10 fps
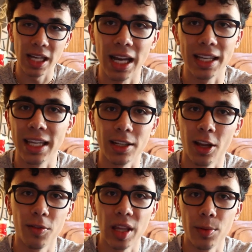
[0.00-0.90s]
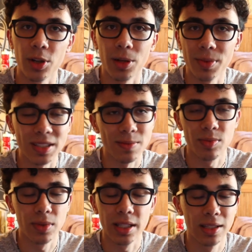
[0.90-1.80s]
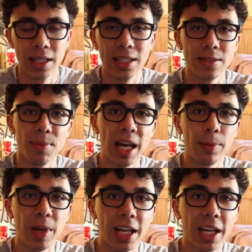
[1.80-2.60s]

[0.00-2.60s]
I can't cover that one up. It's he's a bad